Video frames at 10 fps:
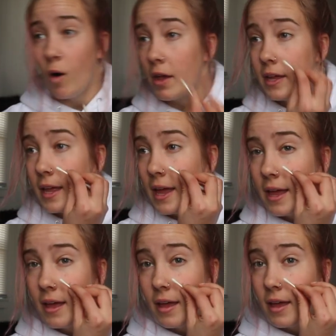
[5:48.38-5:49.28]
on it.
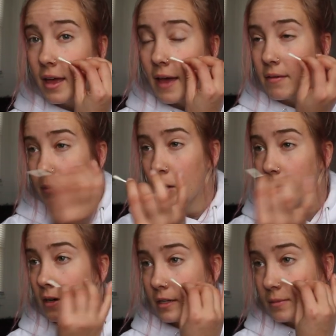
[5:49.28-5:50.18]
I have a mirror
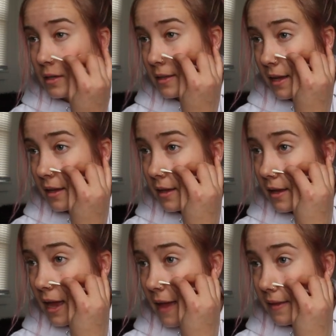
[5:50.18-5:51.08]
right here, so I'm gonna look at that.
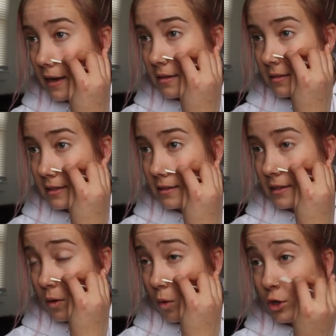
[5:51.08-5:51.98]
And then I just
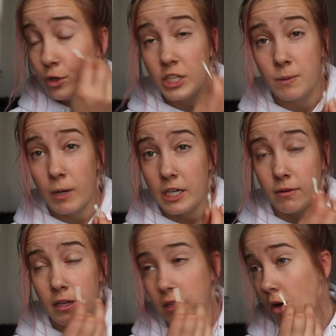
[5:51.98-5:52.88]
literally, or you can spray it
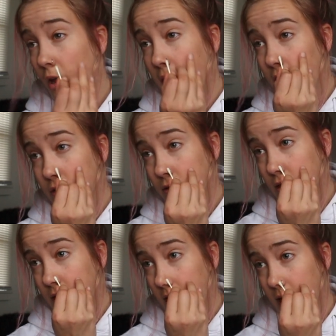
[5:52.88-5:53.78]
directly on. I also
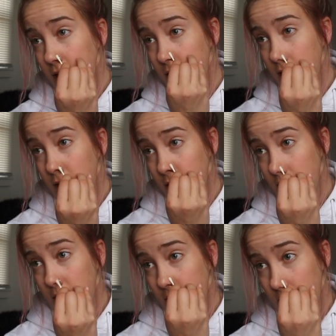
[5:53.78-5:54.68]
did that.
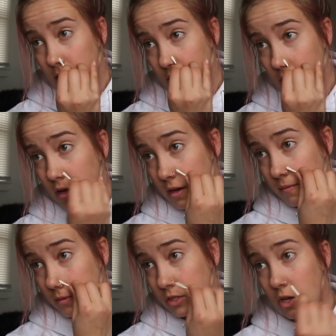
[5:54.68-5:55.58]

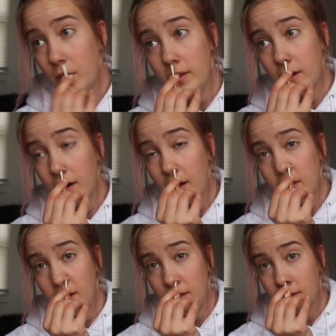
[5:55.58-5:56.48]
Just go in there and
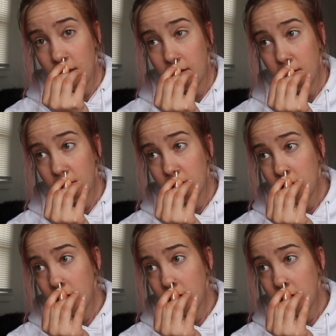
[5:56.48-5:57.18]
then inside the nose.